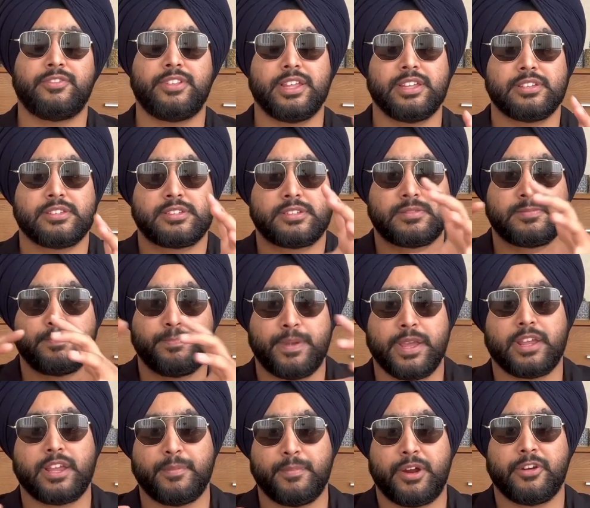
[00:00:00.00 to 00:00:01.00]
this
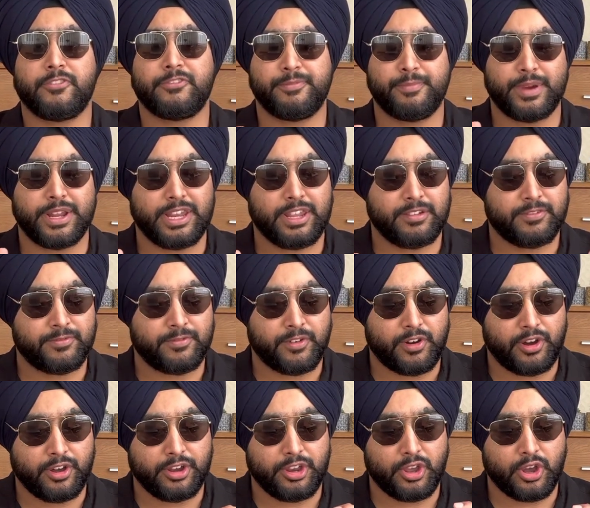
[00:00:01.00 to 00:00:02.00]
big amount of money
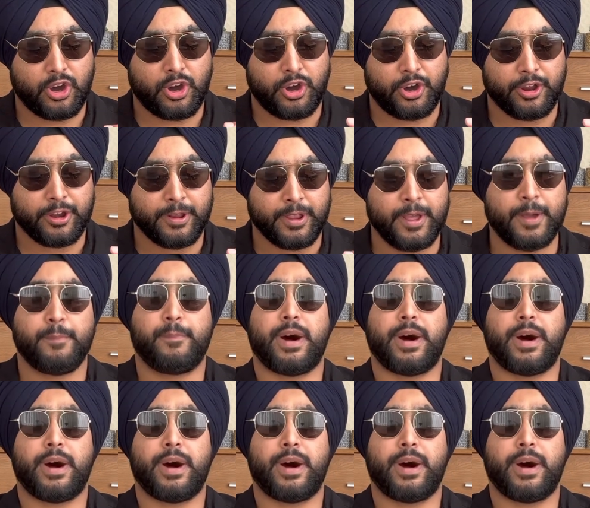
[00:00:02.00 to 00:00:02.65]
for your